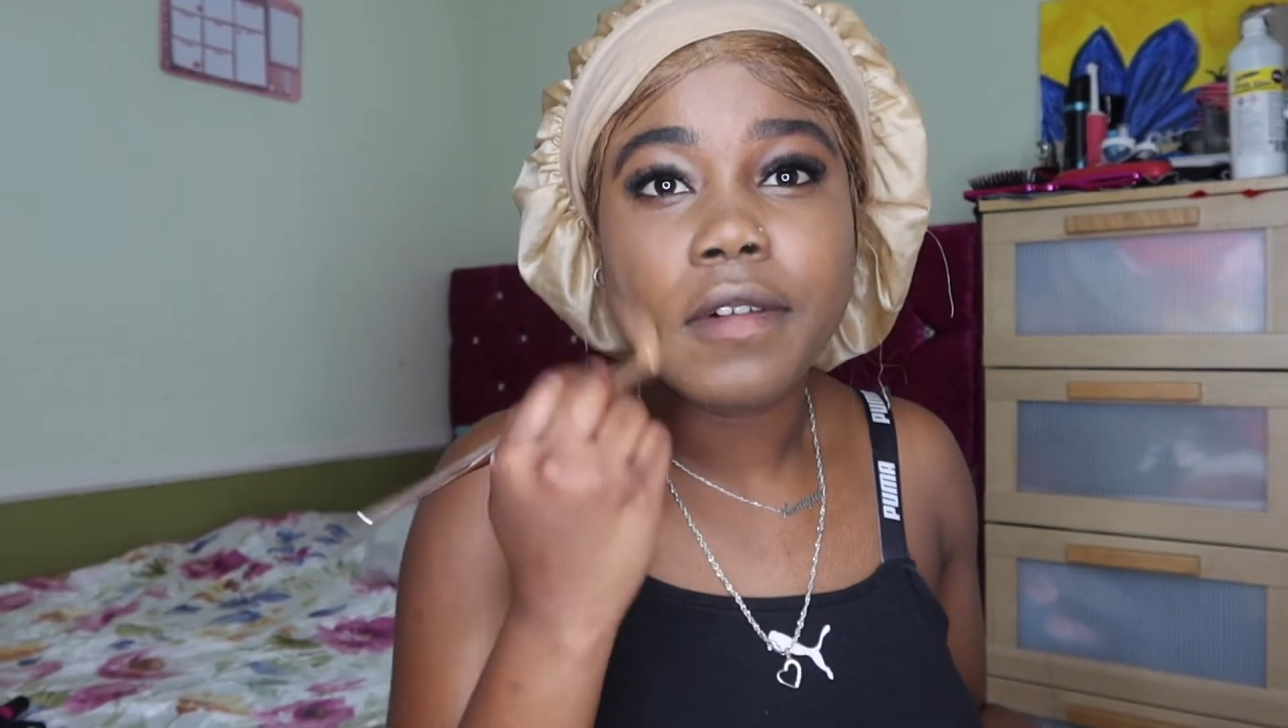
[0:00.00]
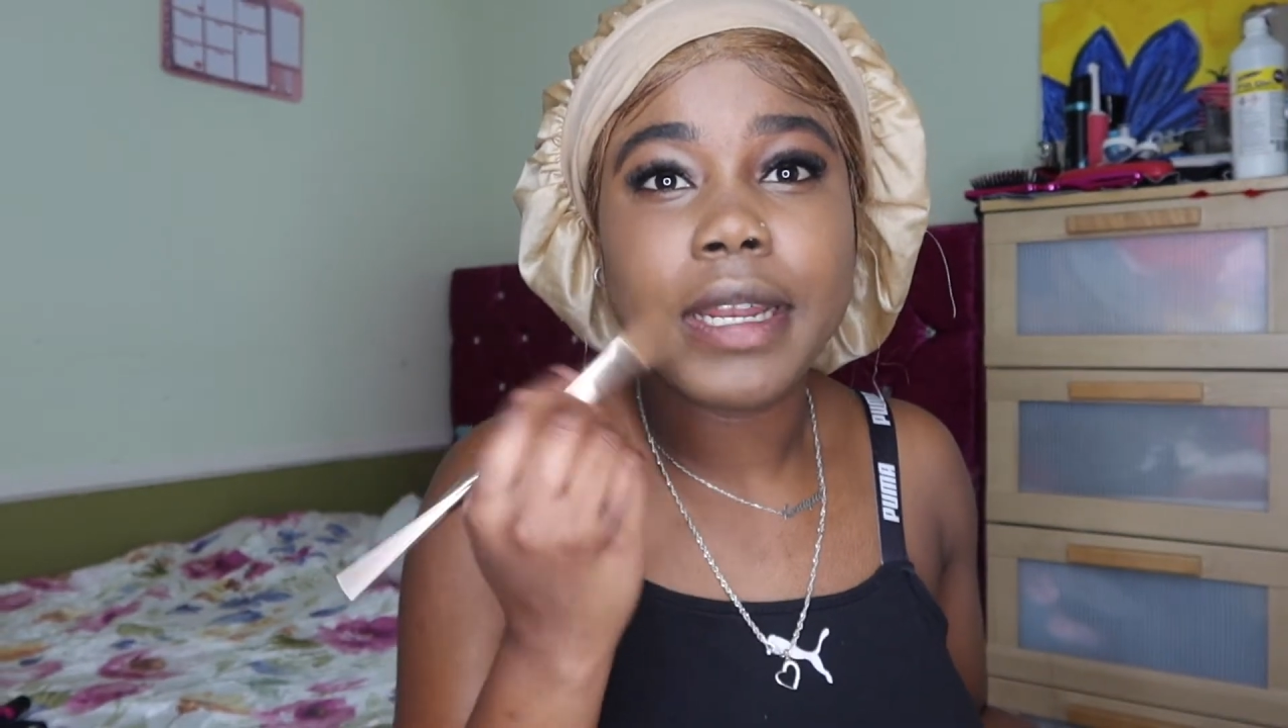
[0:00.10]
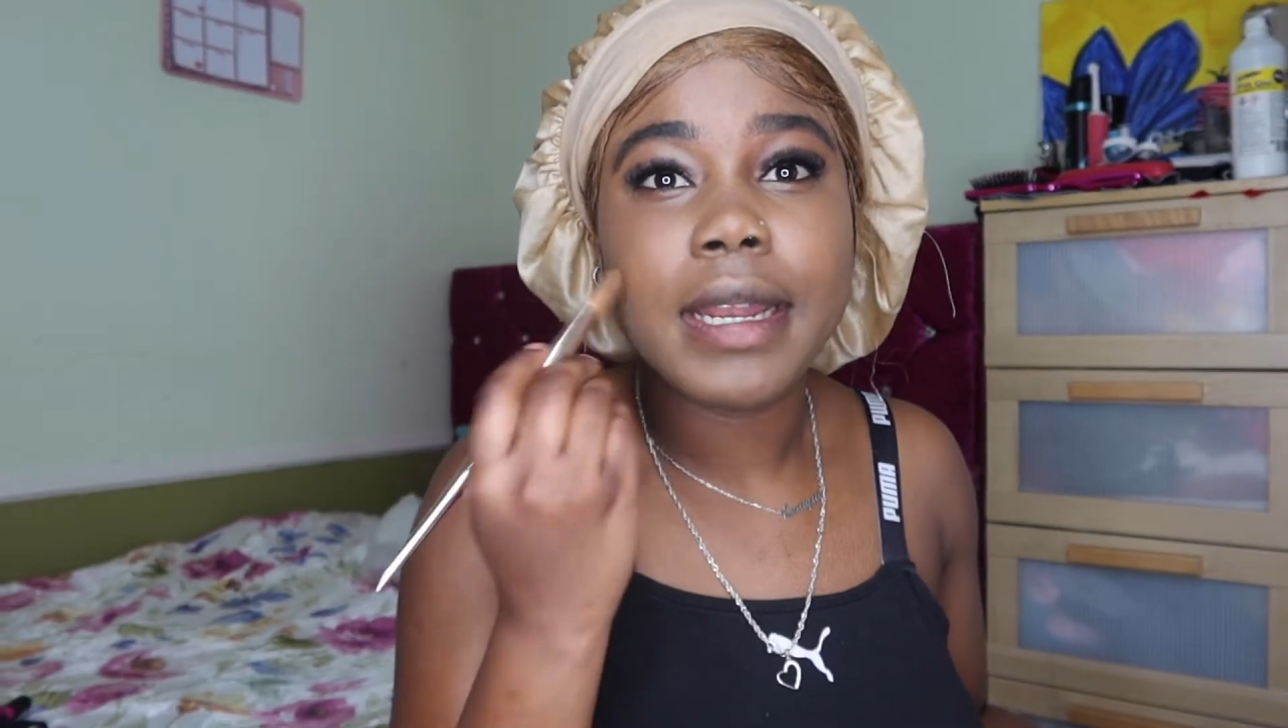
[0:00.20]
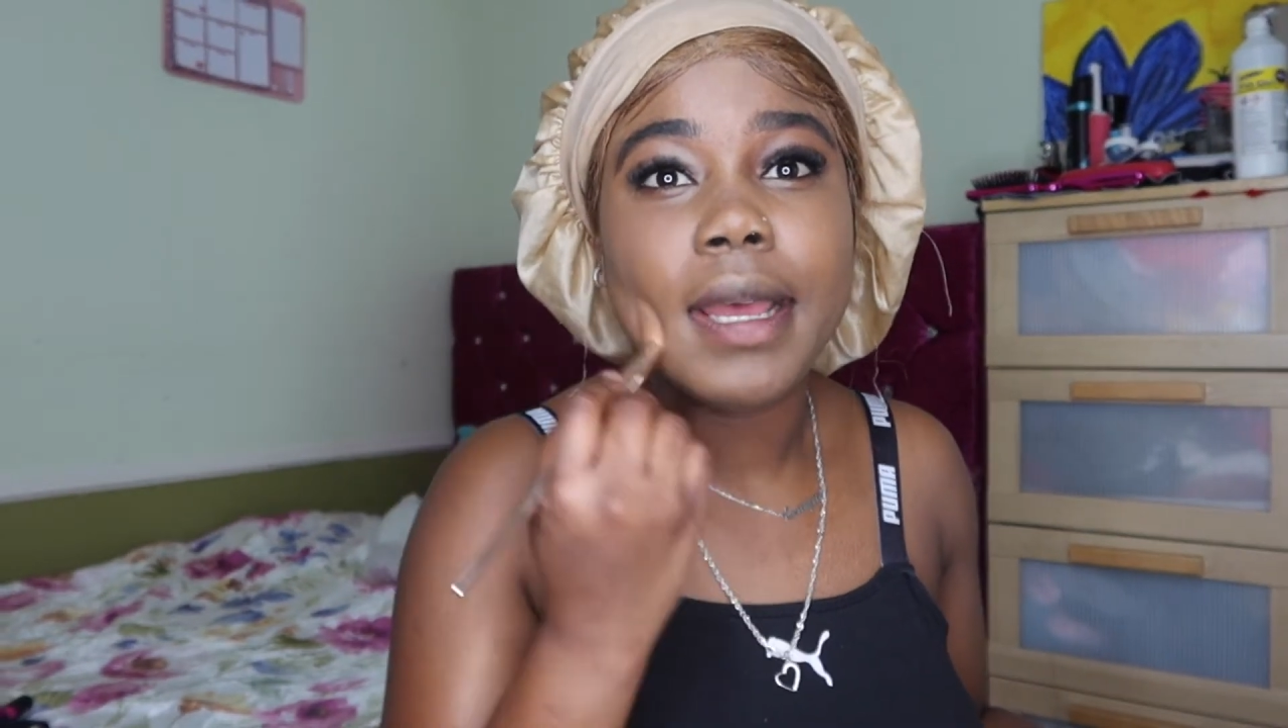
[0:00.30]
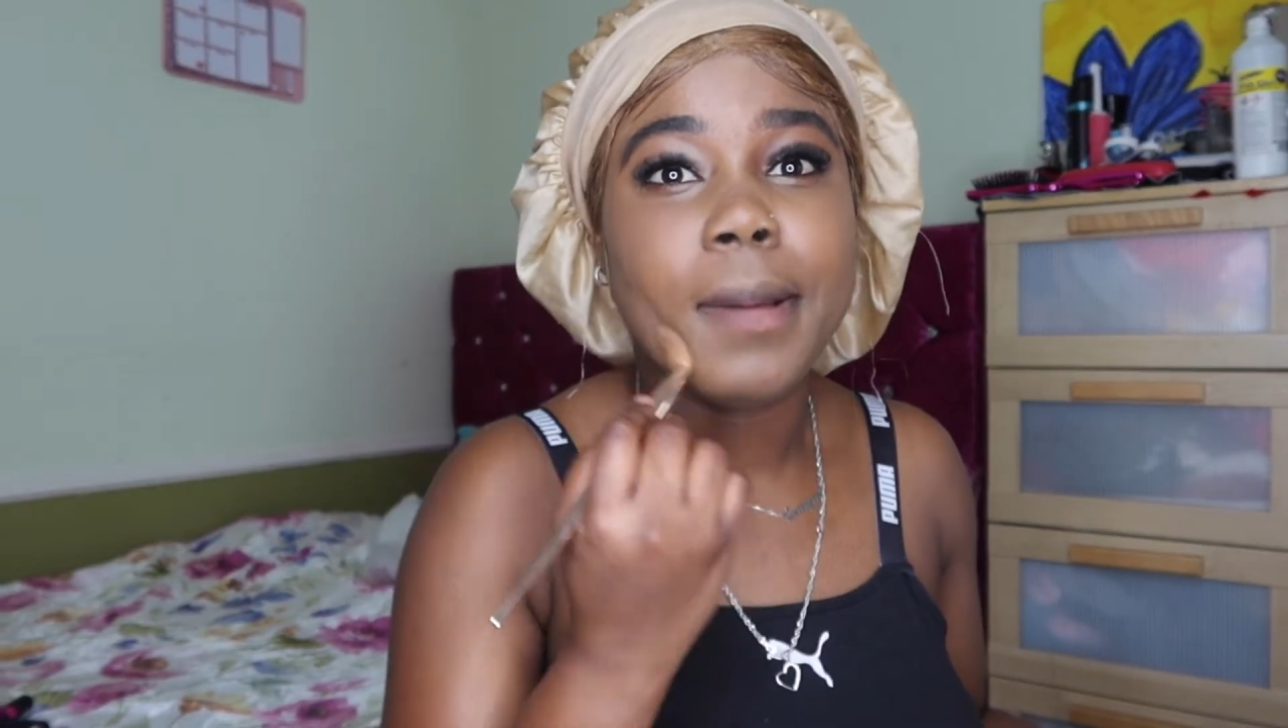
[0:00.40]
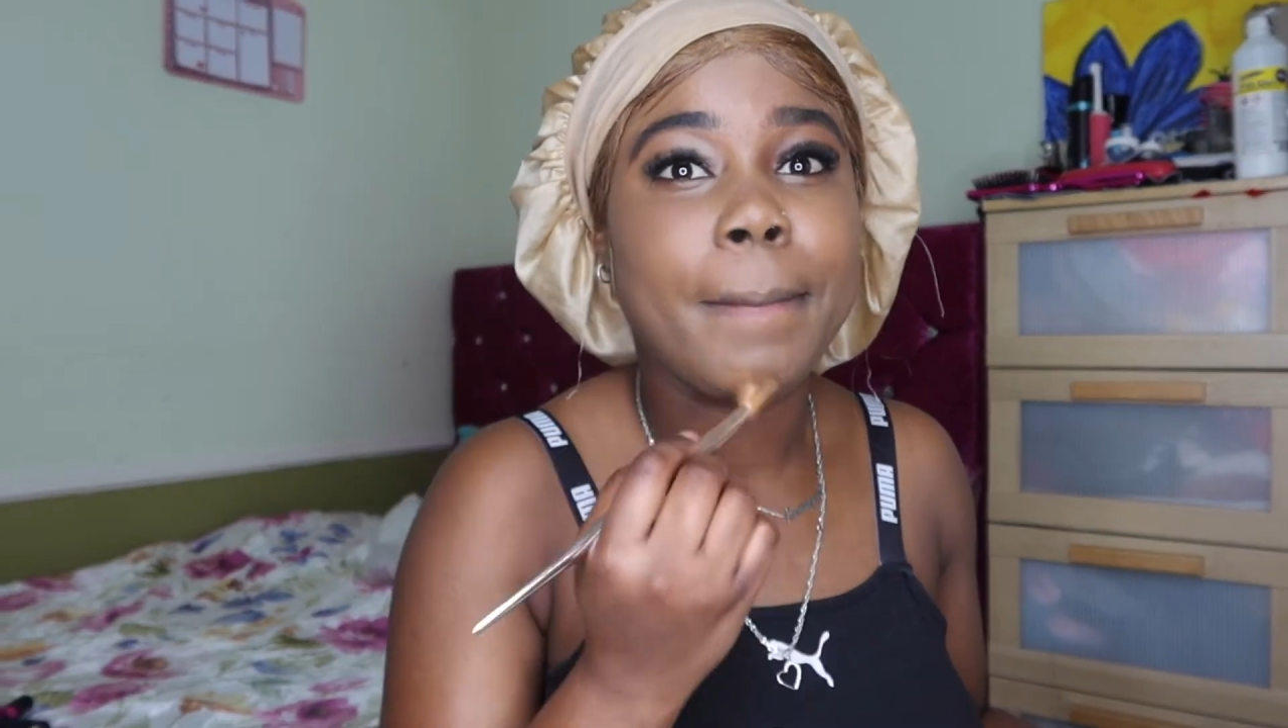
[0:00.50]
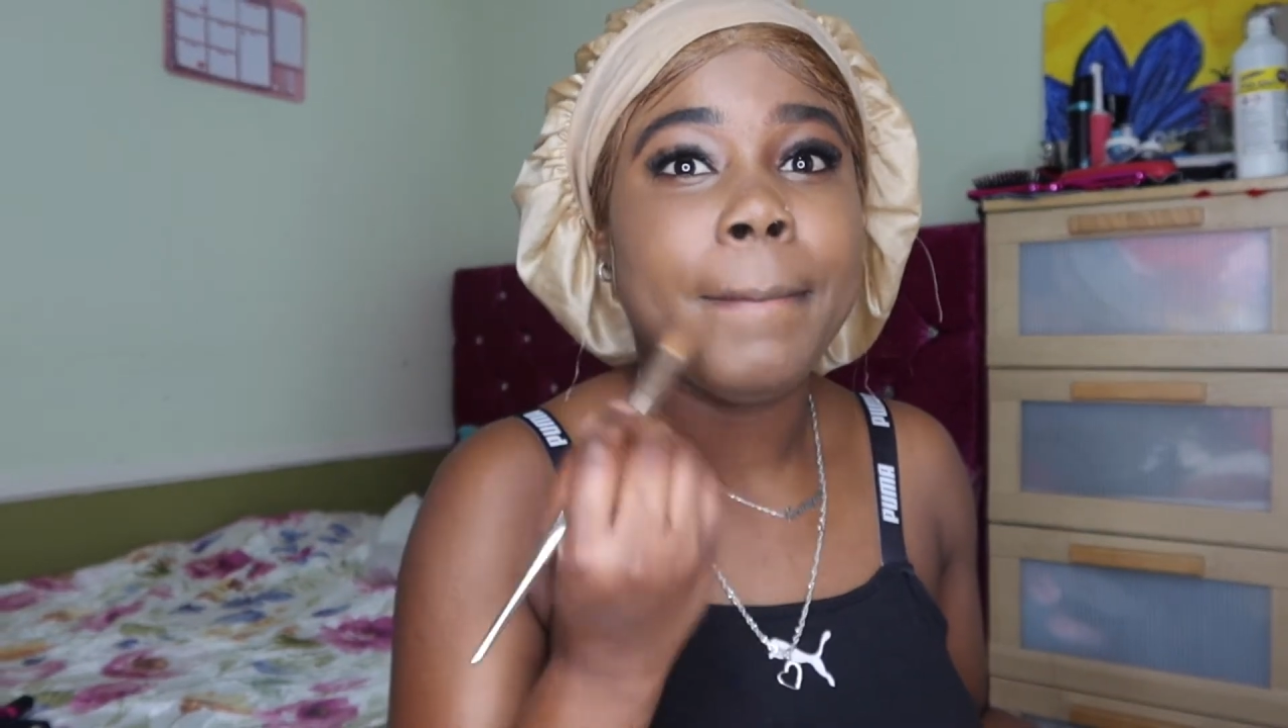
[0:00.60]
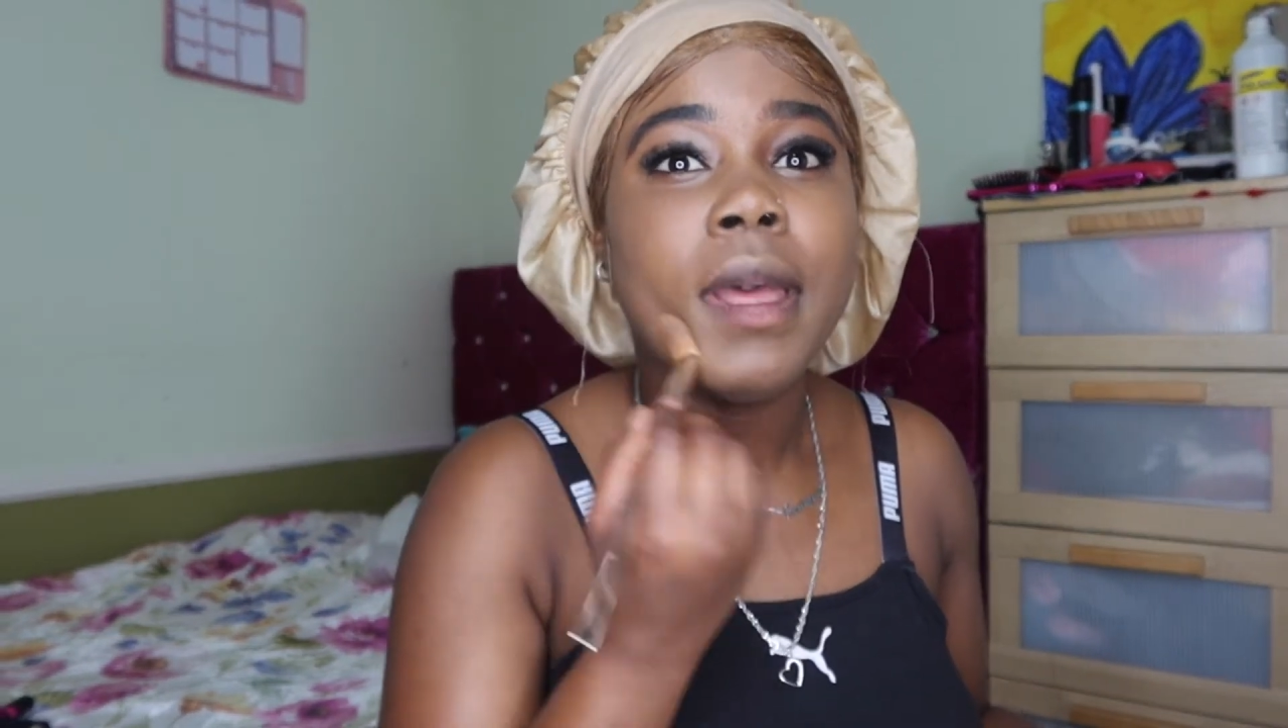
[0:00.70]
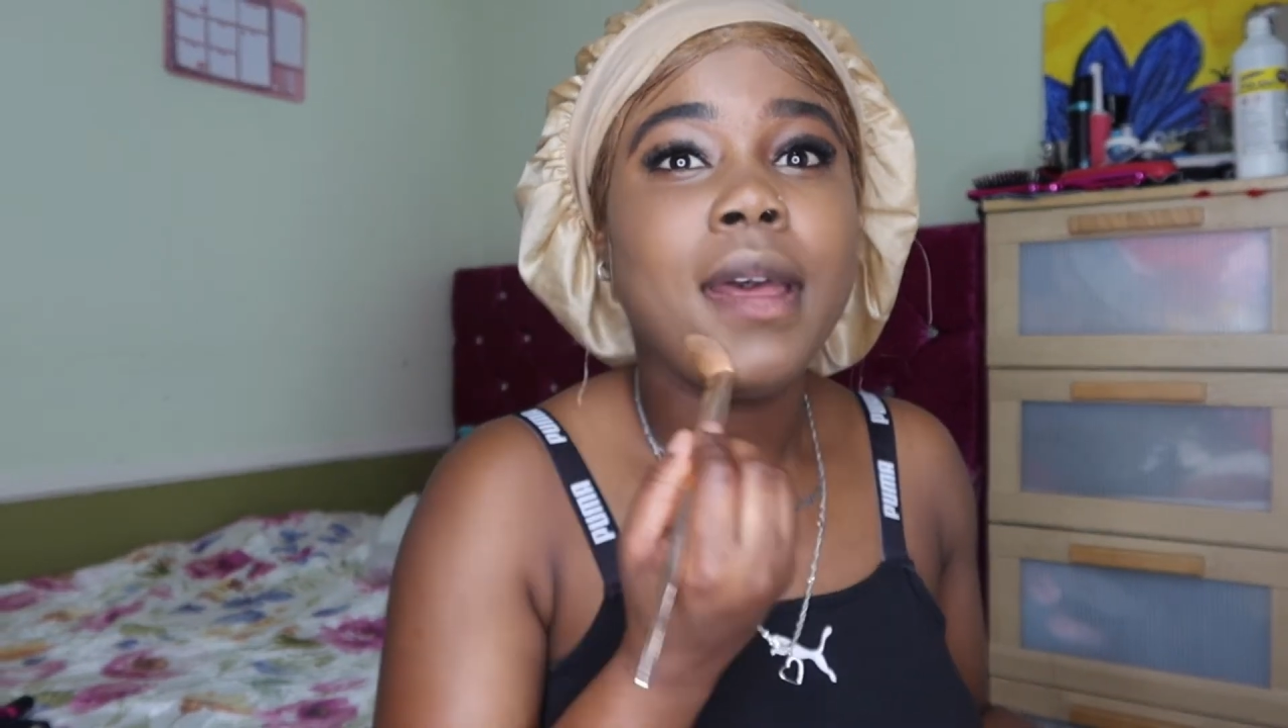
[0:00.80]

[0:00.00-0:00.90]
glam,